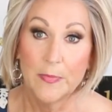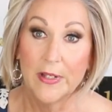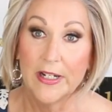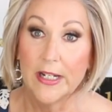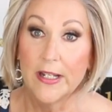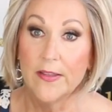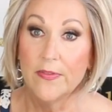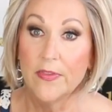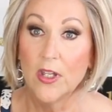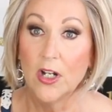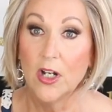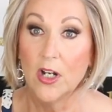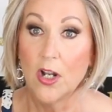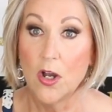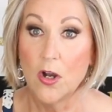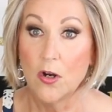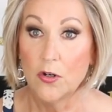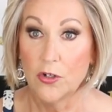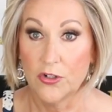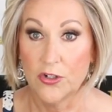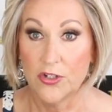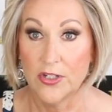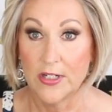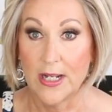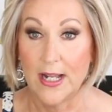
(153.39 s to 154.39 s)
but in the
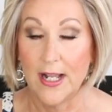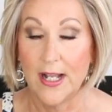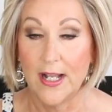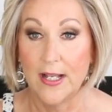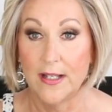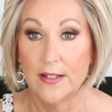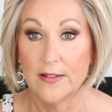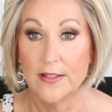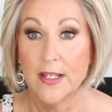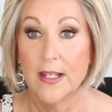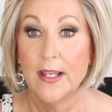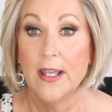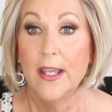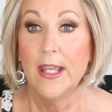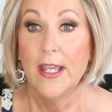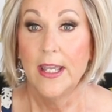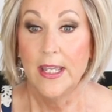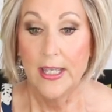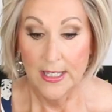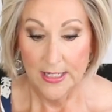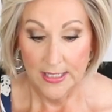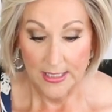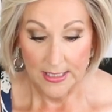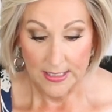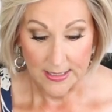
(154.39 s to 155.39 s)
longer styles,
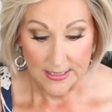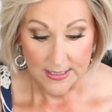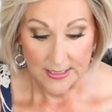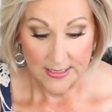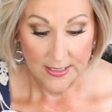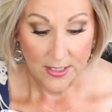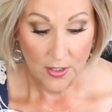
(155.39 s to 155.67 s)
it is.